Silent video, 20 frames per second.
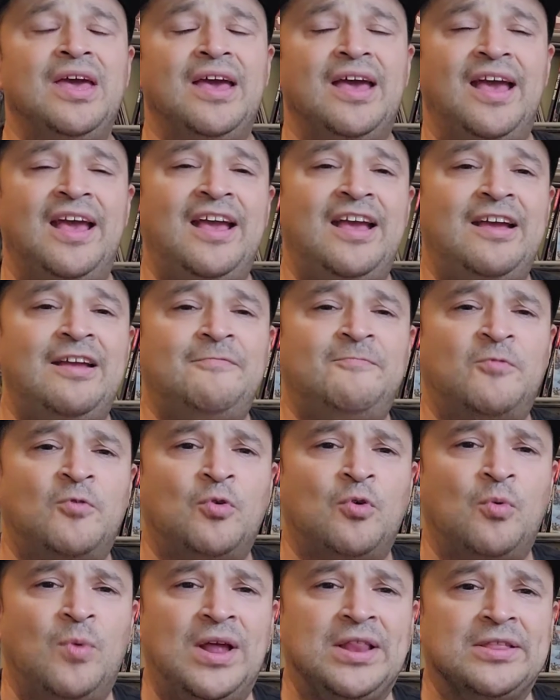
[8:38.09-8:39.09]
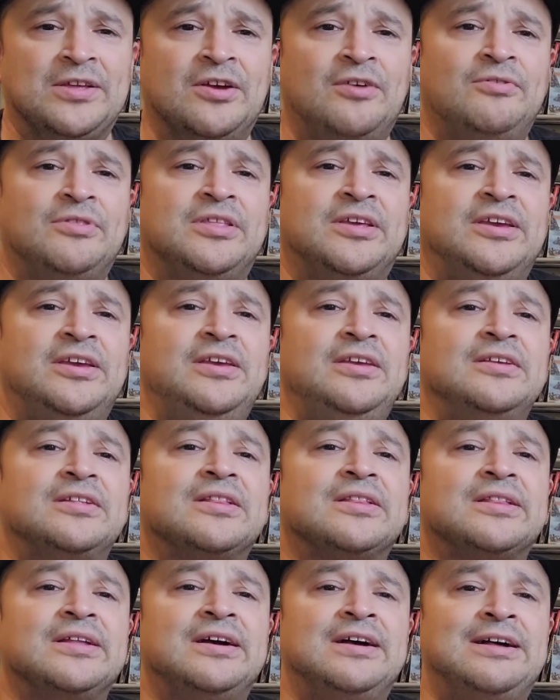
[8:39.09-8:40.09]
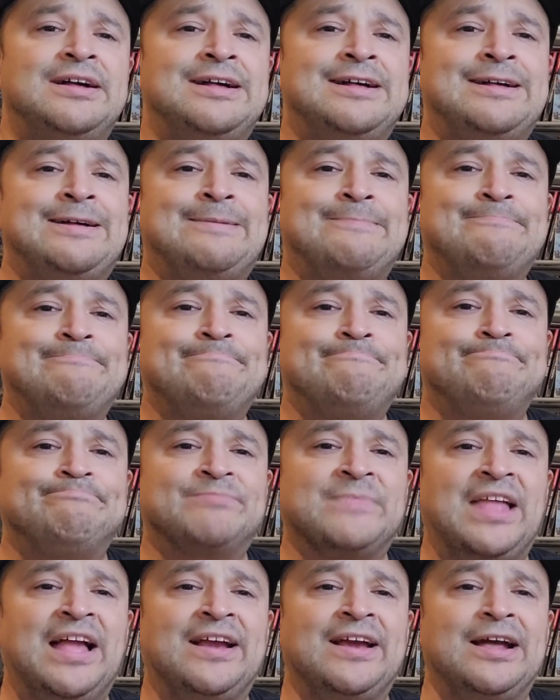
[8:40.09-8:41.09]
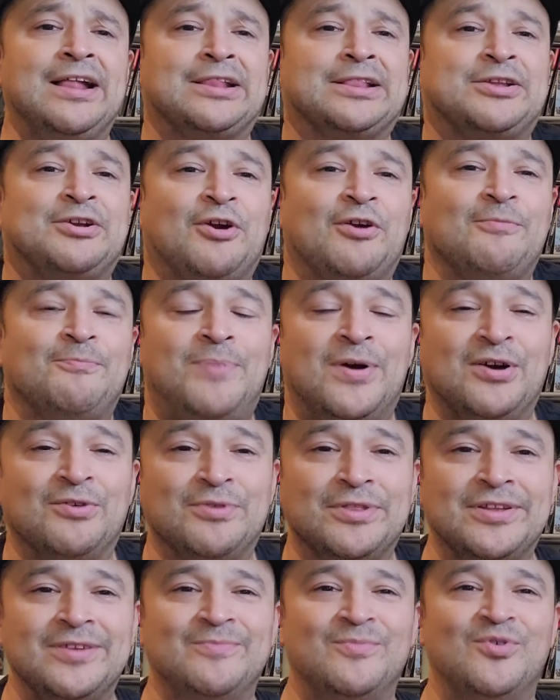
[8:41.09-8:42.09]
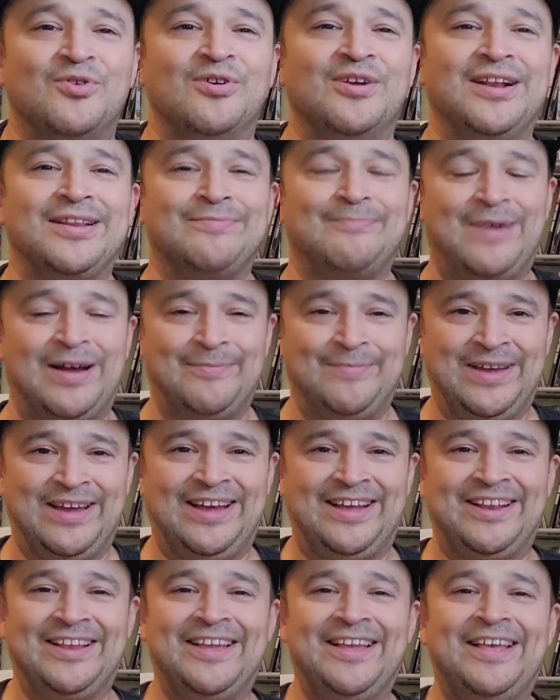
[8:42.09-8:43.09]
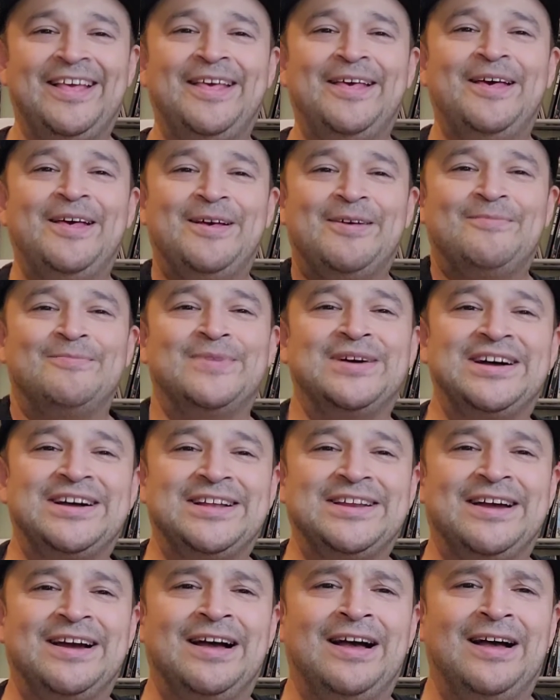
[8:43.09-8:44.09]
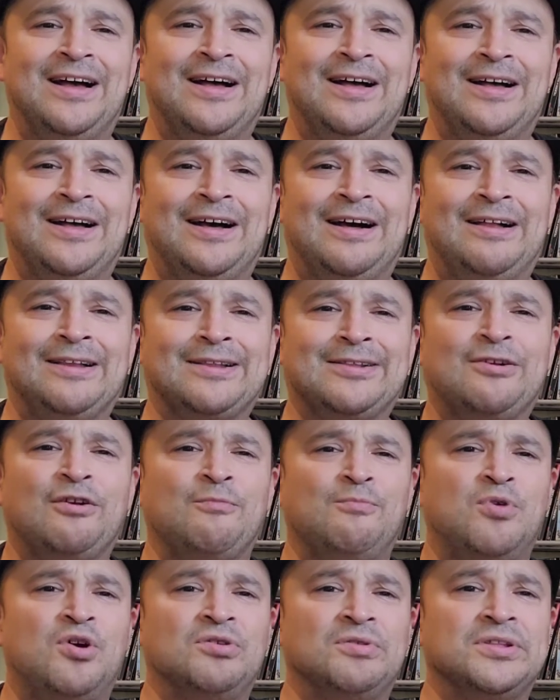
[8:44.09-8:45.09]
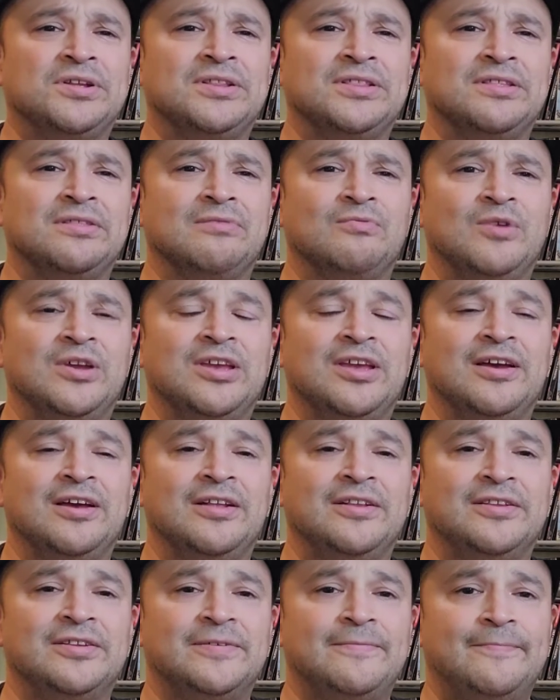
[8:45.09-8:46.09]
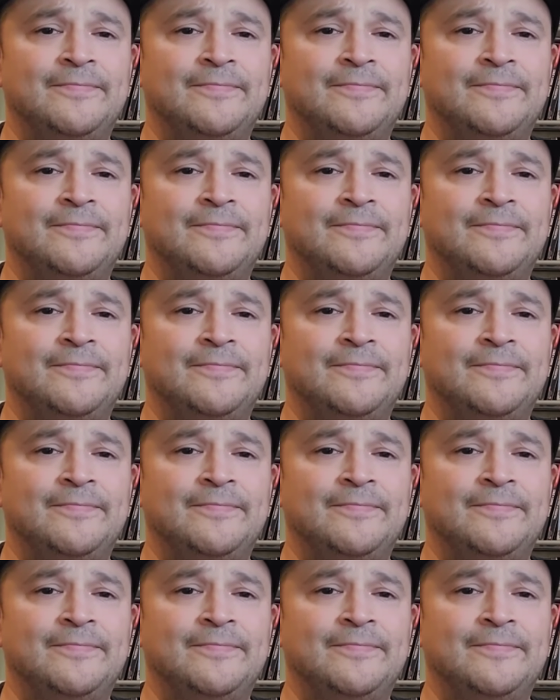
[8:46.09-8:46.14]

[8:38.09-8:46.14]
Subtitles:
And for West Coast geeks, I gotta start posting more. That's my bad, but I'll start posting this weekend.